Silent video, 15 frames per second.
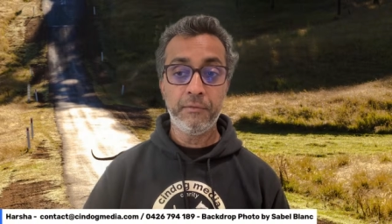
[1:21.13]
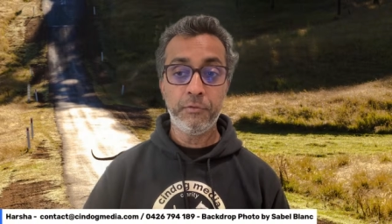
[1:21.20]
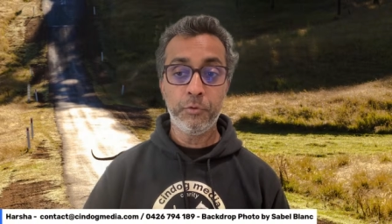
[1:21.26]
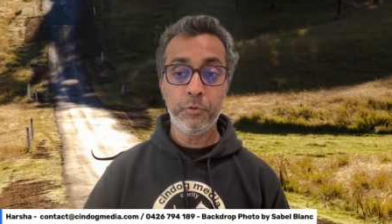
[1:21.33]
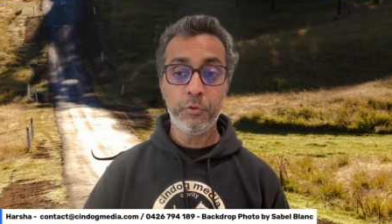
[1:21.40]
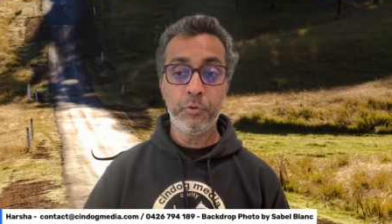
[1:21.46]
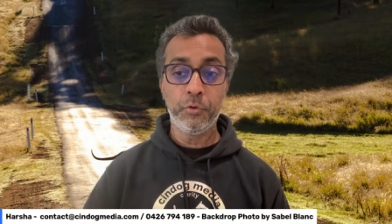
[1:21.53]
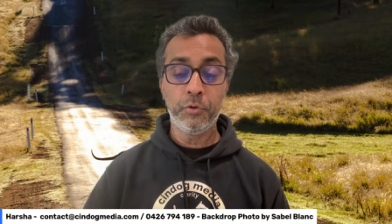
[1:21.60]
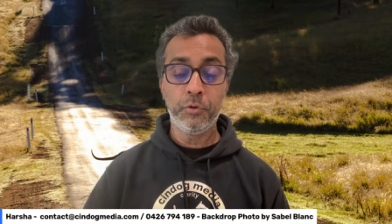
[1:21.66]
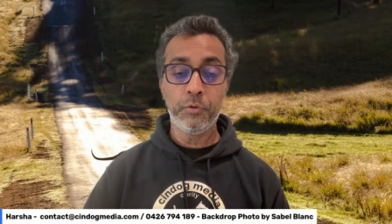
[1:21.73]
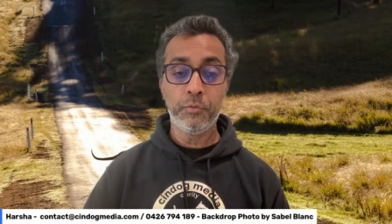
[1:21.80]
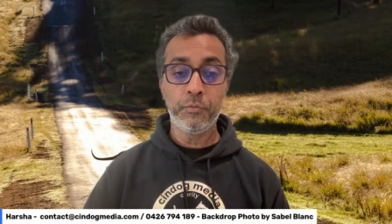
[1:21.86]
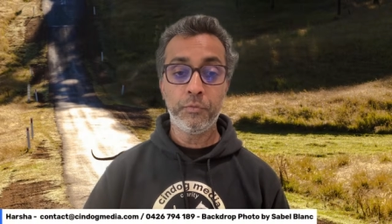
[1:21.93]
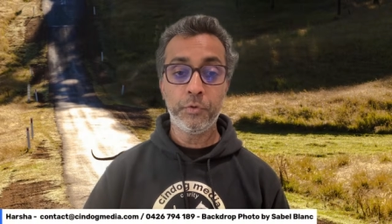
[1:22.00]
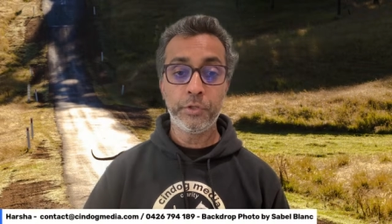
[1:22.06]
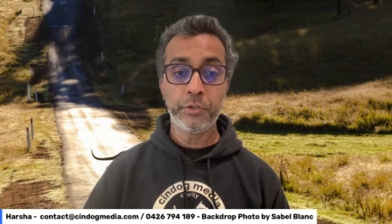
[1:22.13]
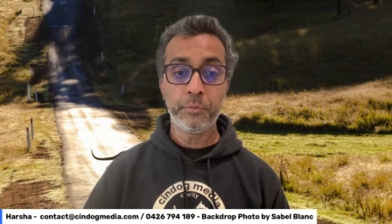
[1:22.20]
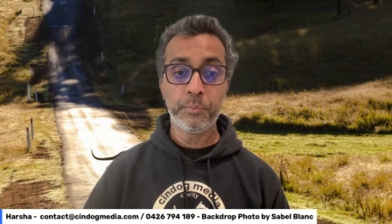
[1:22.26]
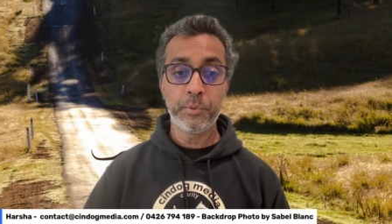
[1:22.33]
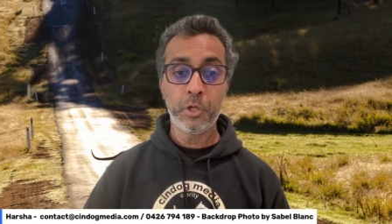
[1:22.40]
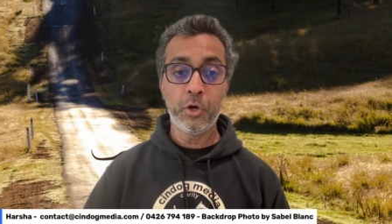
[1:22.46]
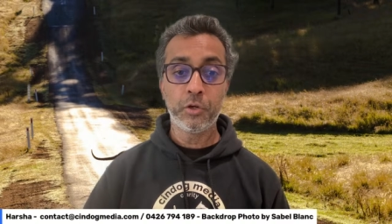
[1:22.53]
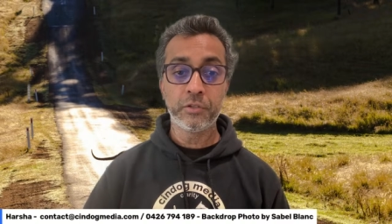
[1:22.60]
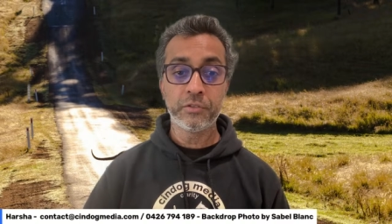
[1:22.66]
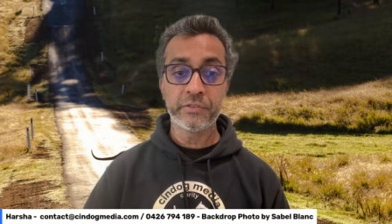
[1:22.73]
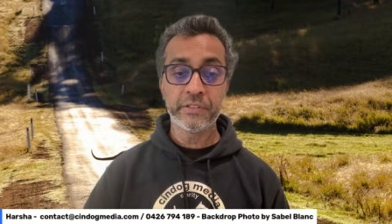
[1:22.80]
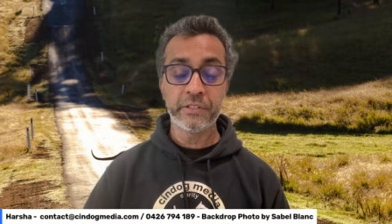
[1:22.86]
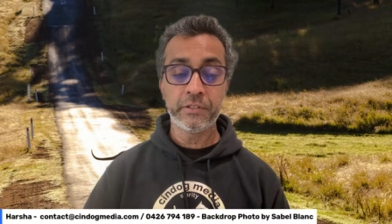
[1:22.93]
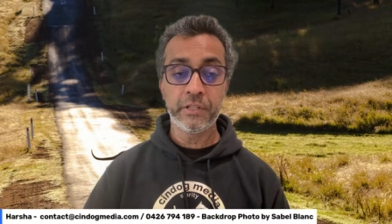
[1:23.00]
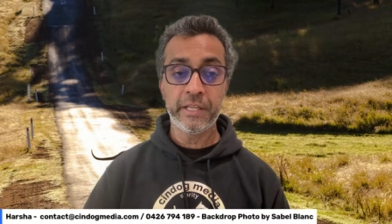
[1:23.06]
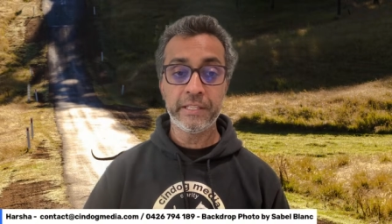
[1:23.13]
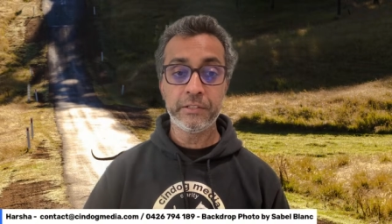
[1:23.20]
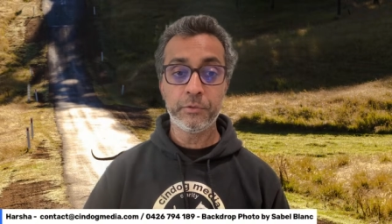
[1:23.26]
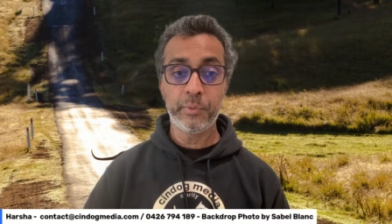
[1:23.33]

for your blogs and